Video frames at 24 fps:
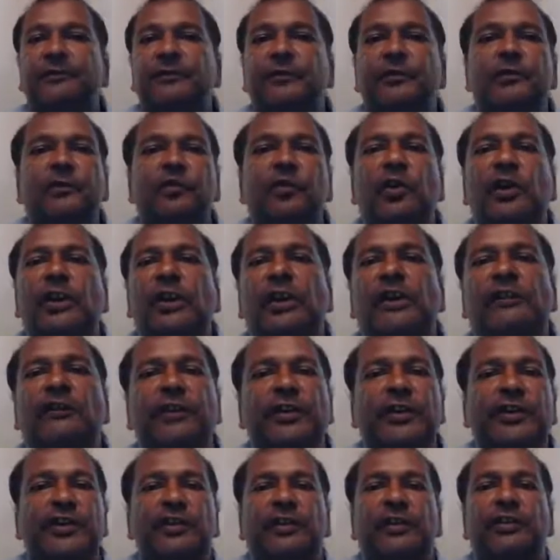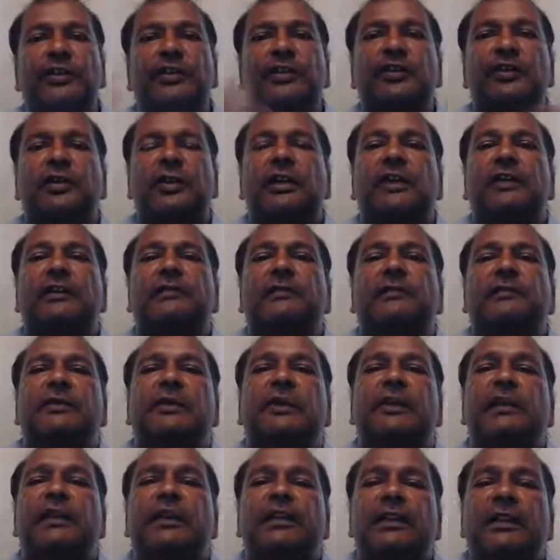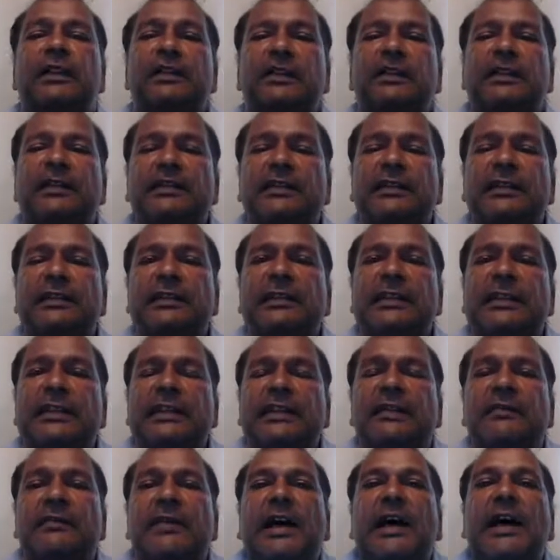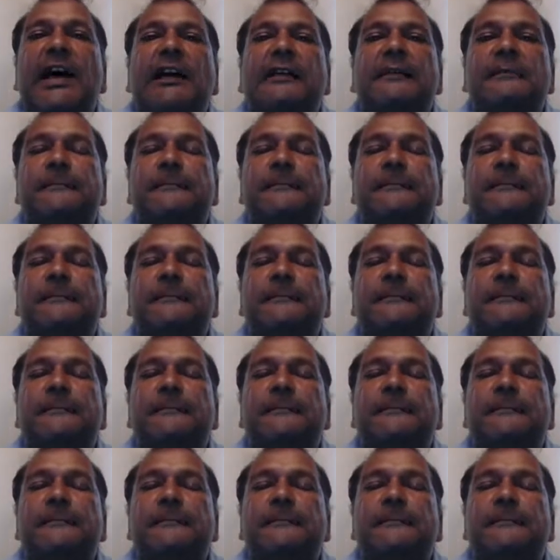in whatever you're doing, just think about